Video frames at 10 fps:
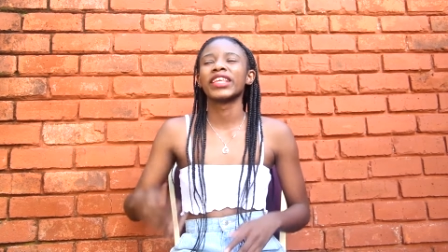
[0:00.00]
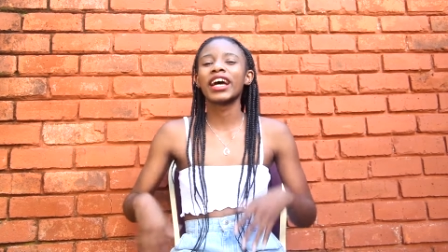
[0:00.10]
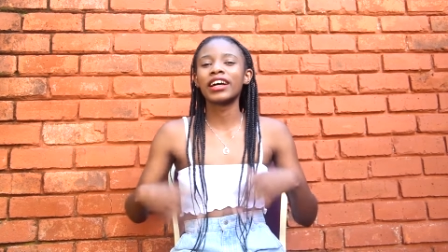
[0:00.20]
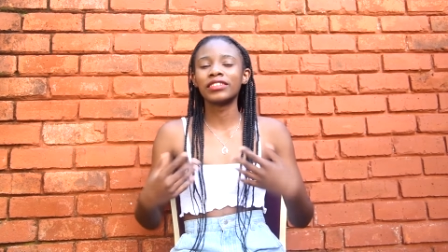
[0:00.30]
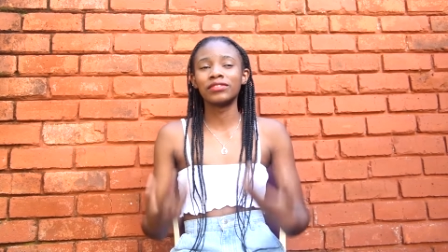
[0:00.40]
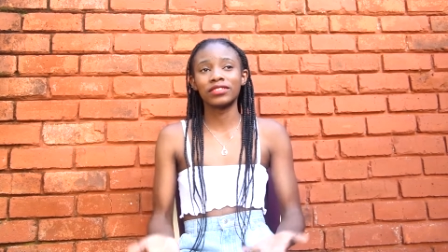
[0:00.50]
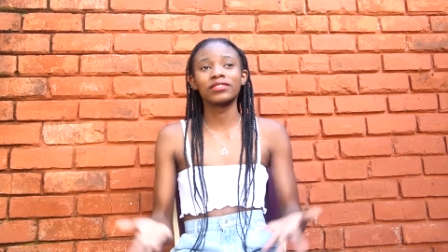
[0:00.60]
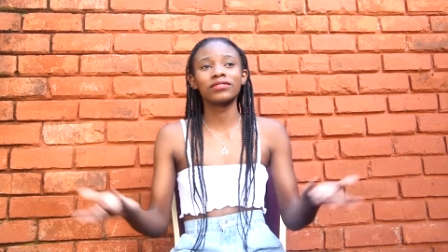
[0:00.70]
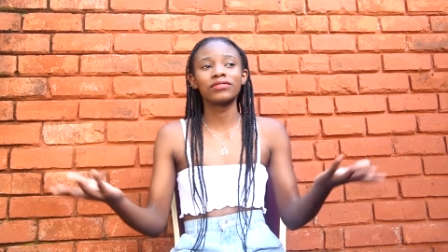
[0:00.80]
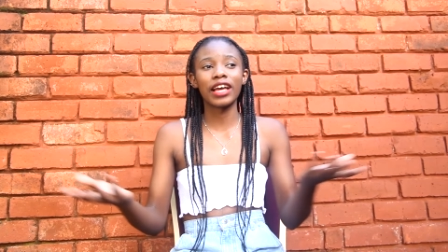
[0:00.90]
yeah, was,
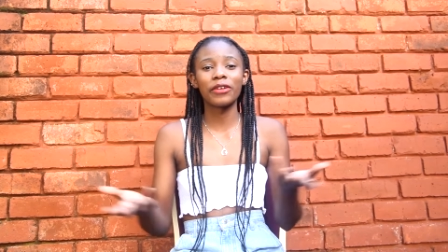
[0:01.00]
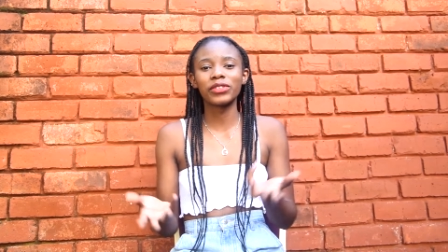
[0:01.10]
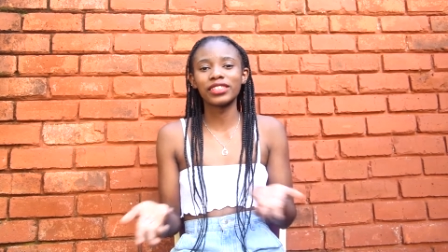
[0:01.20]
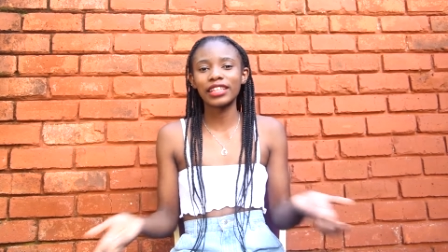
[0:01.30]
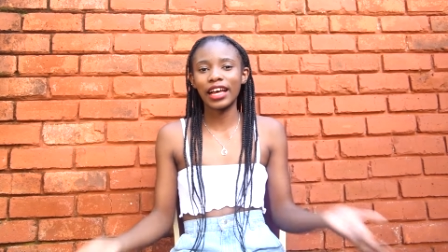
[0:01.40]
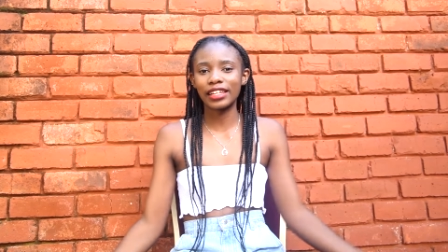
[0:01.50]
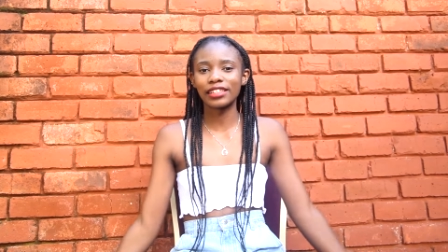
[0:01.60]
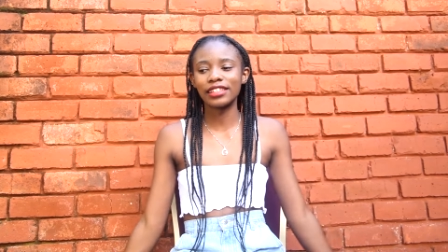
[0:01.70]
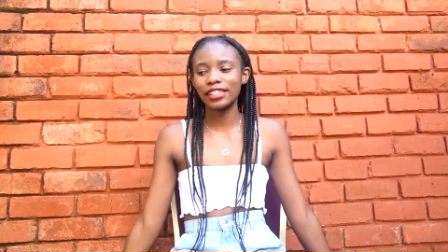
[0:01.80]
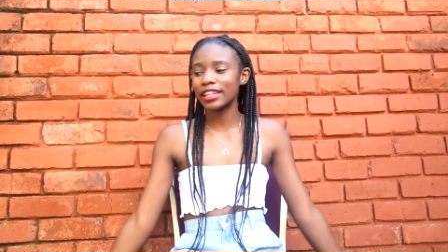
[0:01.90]
I was sad.
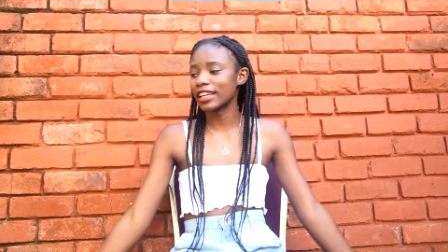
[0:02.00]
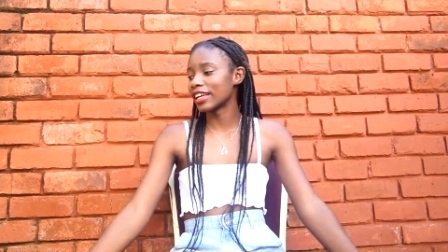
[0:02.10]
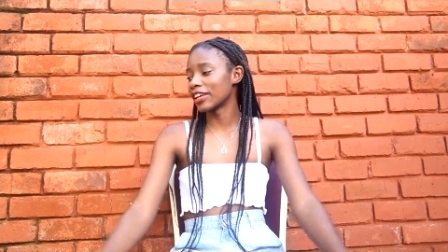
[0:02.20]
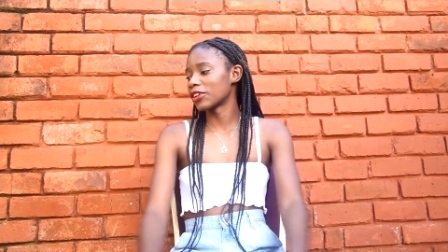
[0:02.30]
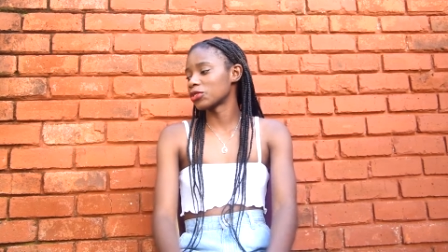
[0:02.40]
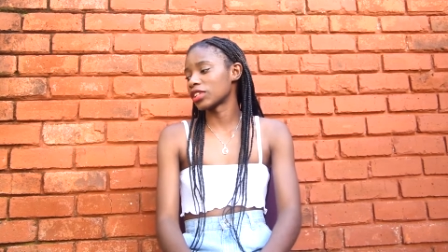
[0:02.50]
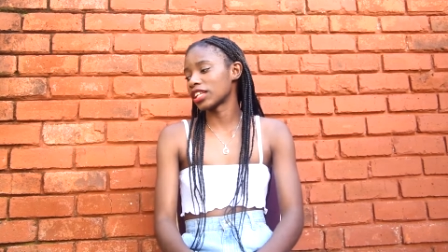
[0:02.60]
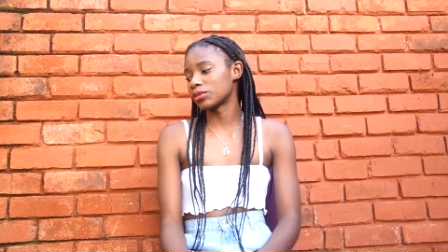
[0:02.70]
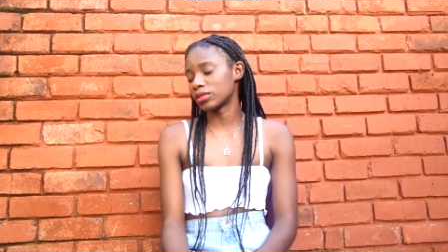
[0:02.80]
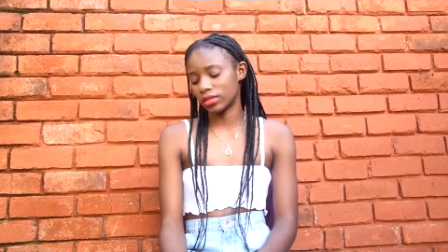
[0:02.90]
So
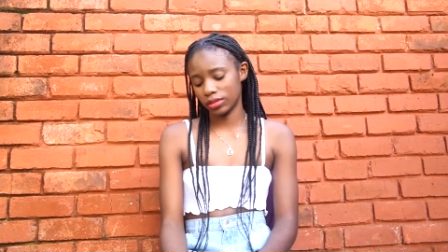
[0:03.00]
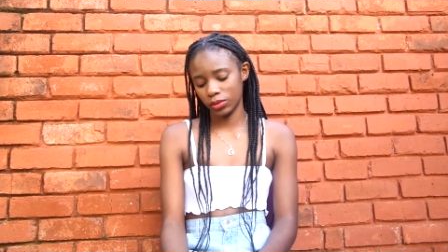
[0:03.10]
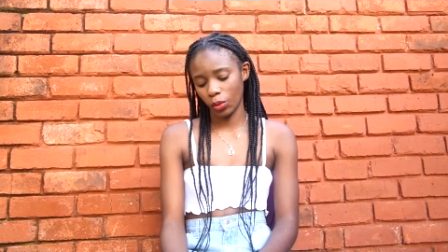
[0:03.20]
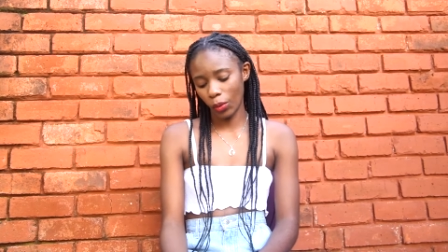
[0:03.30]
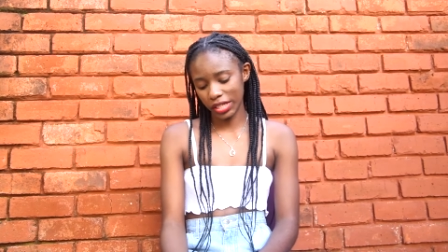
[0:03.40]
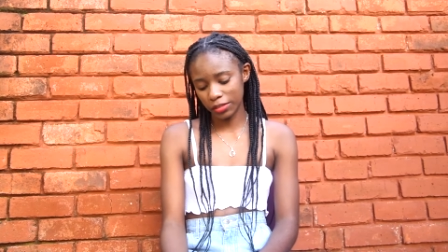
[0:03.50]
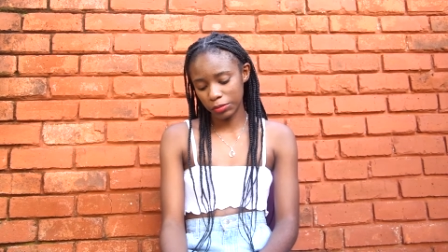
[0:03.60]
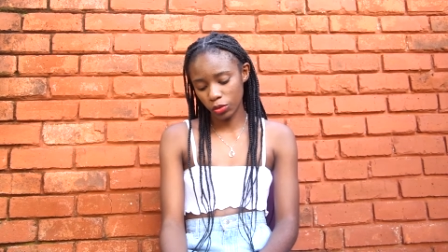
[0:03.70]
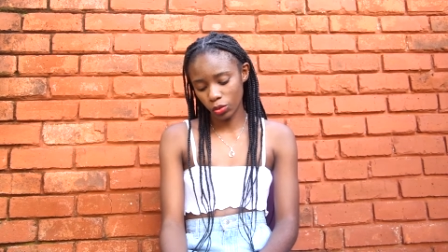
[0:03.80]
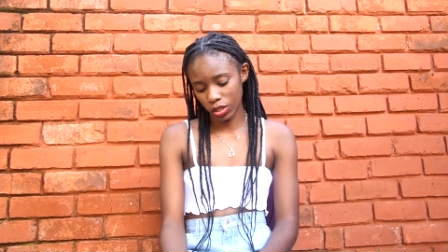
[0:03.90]
that's what's
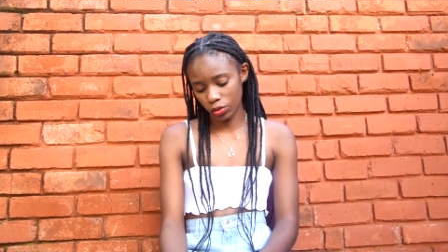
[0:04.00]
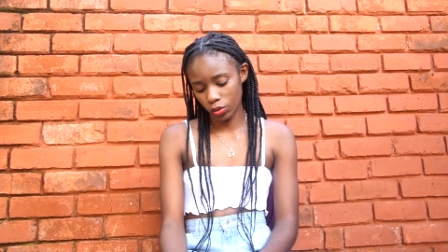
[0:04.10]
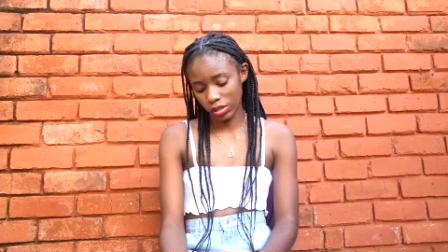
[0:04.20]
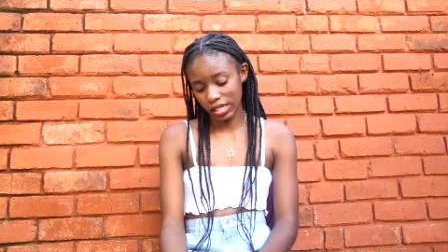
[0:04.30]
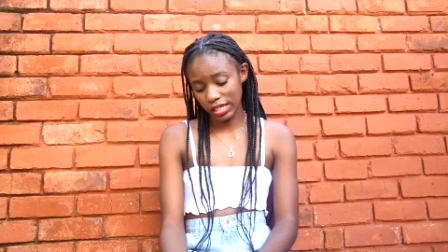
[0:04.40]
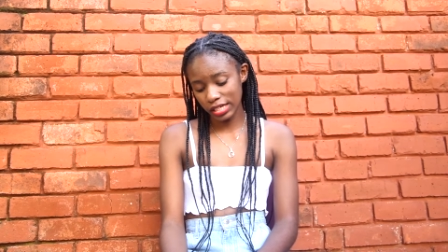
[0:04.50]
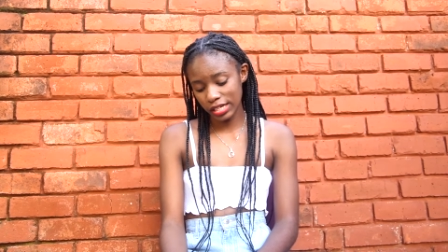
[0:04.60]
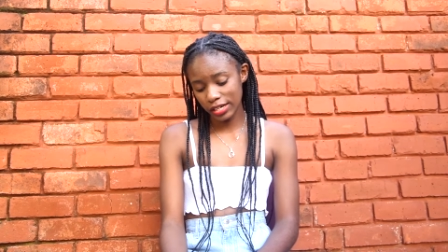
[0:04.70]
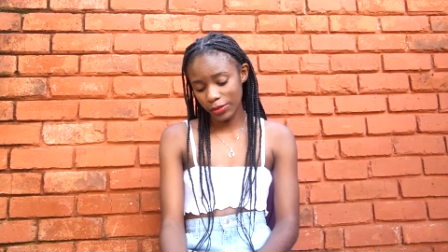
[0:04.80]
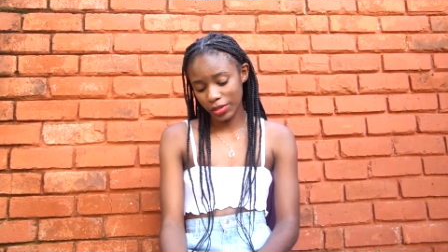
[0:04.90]
been going on
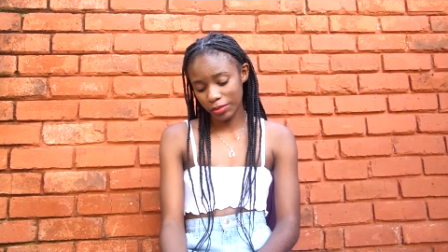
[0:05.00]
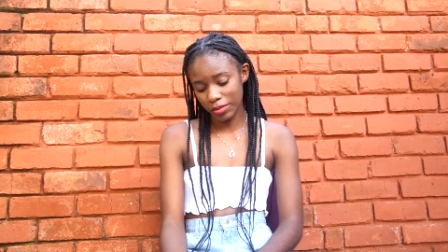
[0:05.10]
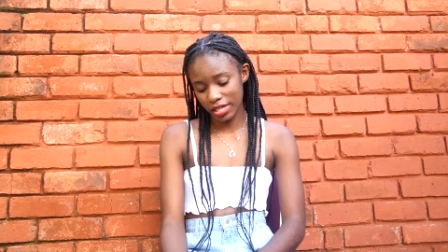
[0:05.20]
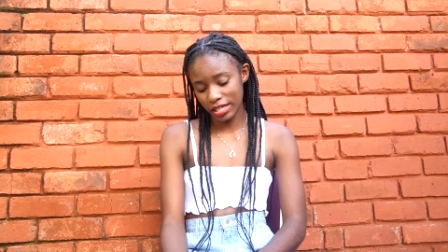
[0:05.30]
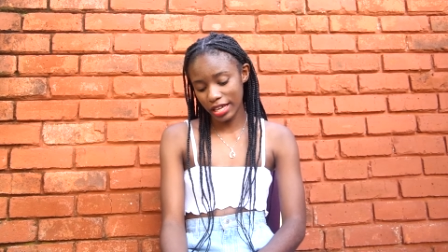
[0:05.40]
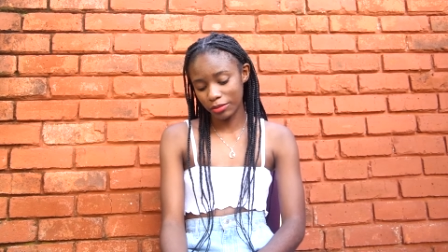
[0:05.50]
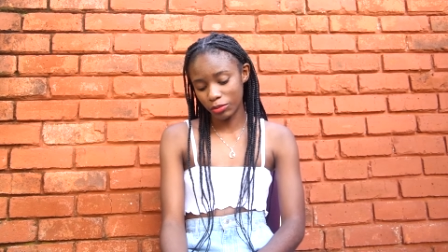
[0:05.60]
with me and